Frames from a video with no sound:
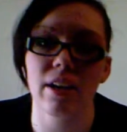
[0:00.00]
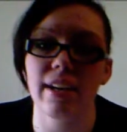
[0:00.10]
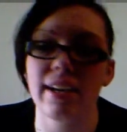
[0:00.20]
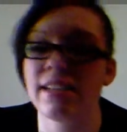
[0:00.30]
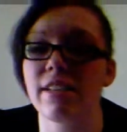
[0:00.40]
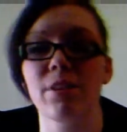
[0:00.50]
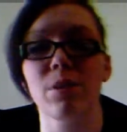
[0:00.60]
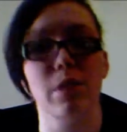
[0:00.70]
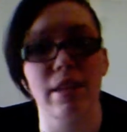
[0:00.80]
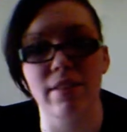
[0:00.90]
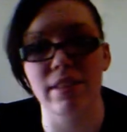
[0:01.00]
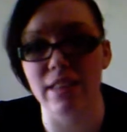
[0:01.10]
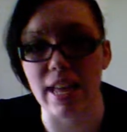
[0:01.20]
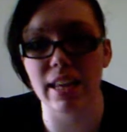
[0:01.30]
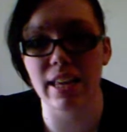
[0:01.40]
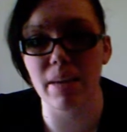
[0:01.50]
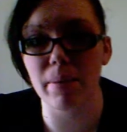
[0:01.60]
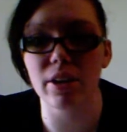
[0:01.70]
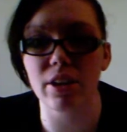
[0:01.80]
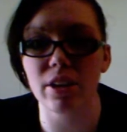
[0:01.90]
is if you live and let it get
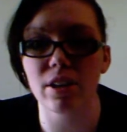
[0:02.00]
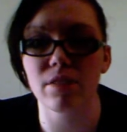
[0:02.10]
better.